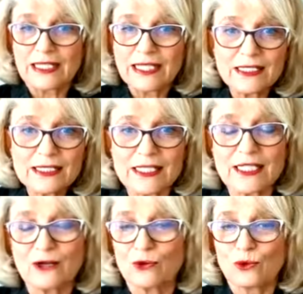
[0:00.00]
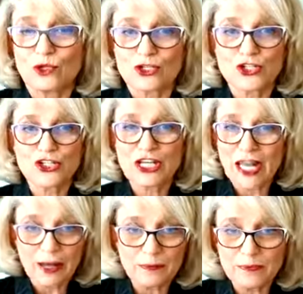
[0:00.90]
guilty or
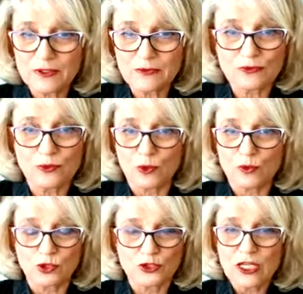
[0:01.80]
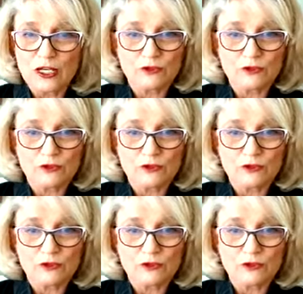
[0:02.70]
ashamed for what